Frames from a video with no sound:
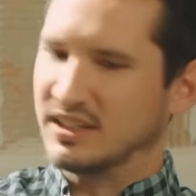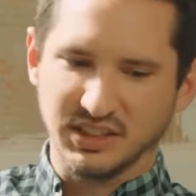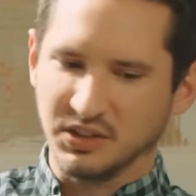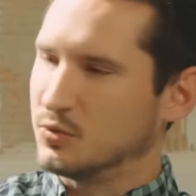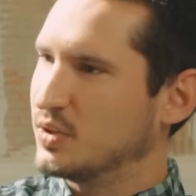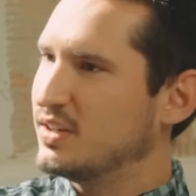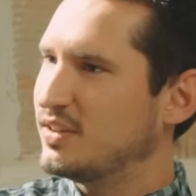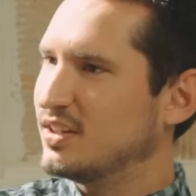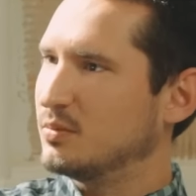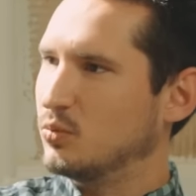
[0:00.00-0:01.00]
is it a
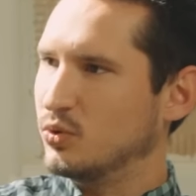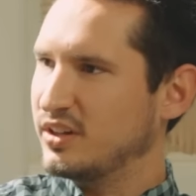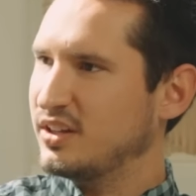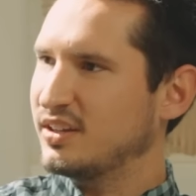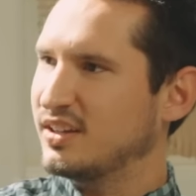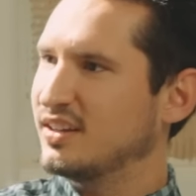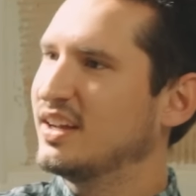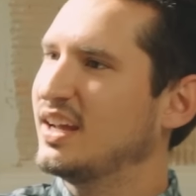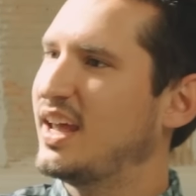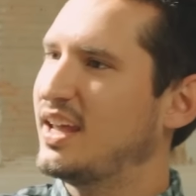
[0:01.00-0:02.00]
grieving, a mourning, an
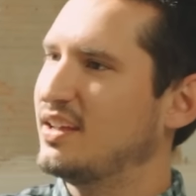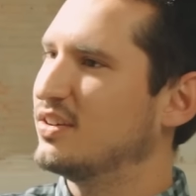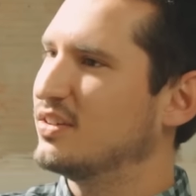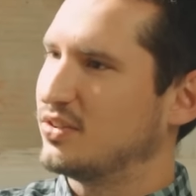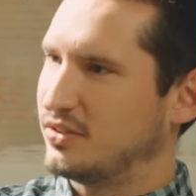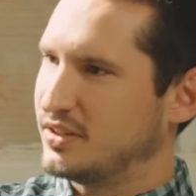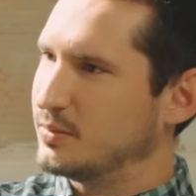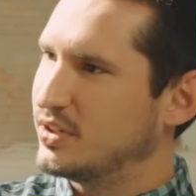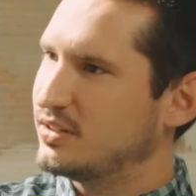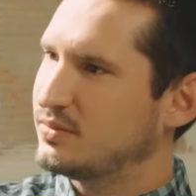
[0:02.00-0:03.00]
anger, all the
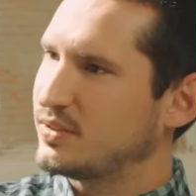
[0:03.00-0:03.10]
above?